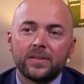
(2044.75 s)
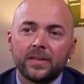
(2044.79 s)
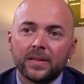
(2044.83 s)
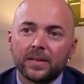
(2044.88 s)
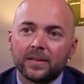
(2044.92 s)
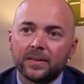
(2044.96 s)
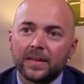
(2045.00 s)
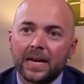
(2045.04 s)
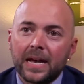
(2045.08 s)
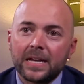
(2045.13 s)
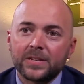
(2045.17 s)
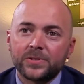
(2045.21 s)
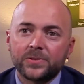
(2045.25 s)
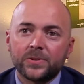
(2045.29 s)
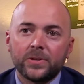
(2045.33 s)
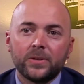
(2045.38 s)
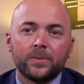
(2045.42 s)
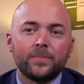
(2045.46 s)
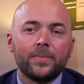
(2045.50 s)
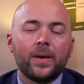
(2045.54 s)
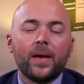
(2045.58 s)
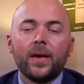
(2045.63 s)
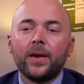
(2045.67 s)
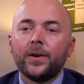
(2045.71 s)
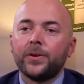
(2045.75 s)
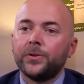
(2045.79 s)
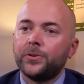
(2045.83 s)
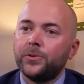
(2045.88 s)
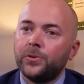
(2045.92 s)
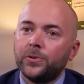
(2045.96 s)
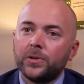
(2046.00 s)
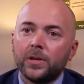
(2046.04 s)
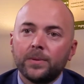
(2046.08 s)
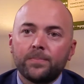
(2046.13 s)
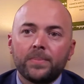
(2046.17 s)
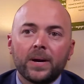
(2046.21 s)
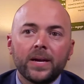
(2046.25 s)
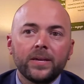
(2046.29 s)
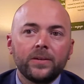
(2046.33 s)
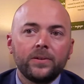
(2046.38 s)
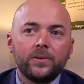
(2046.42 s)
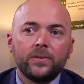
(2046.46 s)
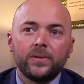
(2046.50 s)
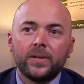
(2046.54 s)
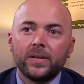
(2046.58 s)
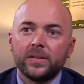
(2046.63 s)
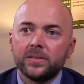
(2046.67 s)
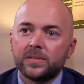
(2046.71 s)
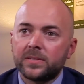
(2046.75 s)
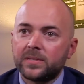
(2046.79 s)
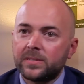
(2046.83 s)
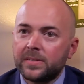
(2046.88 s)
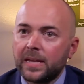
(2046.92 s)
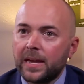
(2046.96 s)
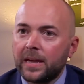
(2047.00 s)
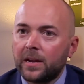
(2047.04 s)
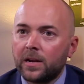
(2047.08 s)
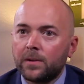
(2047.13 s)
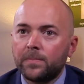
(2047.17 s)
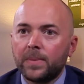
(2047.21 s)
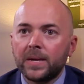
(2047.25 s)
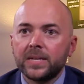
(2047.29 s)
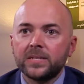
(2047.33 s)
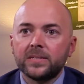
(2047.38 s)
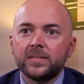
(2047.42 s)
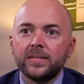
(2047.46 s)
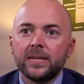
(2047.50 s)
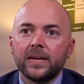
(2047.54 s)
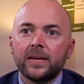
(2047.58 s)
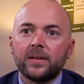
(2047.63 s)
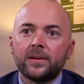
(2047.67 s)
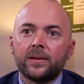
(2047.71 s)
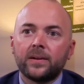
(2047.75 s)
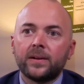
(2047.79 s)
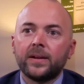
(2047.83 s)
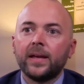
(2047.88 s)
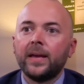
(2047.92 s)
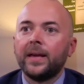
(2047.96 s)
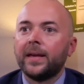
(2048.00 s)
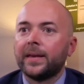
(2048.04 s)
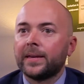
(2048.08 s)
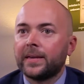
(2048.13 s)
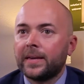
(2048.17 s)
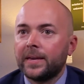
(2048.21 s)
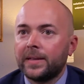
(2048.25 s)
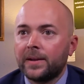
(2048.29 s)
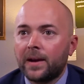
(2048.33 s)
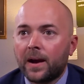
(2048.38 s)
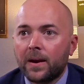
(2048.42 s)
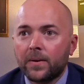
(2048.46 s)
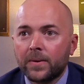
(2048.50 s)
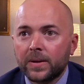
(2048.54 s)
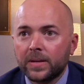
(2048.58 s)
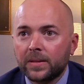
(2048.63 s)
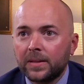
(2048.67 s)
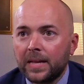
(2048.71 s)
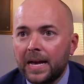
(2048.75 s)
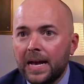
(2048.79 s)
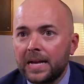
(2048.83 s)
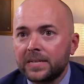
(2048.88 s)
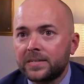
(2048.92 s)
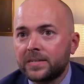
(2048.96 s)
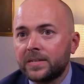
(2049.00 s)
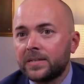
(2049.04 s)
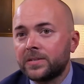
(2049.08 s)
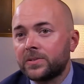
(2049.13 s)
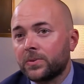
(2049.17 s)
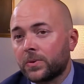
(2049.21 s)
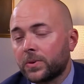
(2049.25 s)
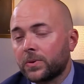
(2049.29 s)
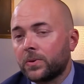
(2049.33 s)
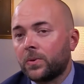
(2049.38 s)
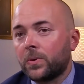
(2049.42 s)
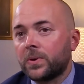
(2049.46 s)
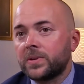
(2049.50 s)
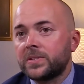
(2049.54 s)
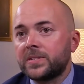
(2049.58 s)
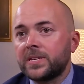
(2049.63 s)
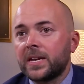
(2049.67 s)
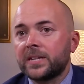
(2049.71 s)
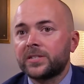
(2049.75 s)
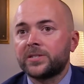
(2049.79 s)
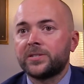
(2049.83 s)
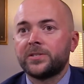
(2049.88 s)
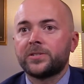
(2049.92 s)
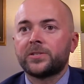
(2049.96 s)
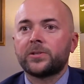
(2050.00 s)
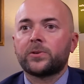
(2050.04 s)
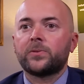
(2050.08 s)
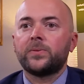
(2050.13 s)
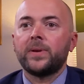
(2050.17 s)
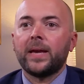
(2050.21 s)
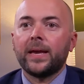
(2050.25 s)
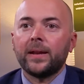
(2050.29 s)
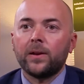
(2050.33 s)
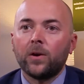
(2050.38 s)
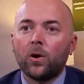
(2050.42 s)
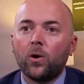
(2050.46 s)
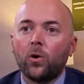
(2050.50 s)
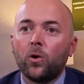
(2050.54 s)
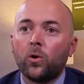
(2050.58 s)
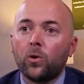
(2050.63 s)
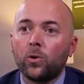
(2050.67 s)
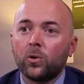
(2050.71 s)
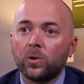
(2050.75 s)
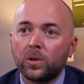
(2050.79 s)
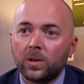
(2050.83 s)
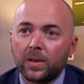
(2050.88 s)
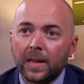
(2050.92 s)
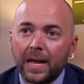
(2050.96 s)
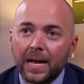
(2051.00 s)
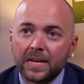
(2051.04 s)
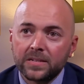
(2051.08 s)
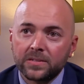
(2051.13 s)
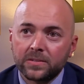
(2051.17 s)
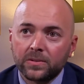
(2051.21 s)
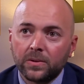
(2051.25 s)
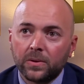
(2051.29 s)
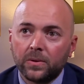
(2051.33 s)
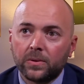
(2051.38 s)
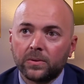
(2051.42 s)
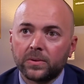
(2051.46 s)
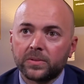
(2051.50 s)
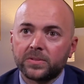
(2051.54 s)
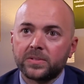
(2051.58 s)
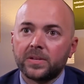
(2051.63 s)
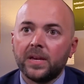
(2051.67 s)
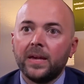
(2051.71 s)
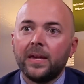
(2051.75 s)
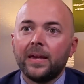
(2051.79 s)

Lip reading: the classroom? Unit by unit, standard by standard, can our classes or course sections create whole class goals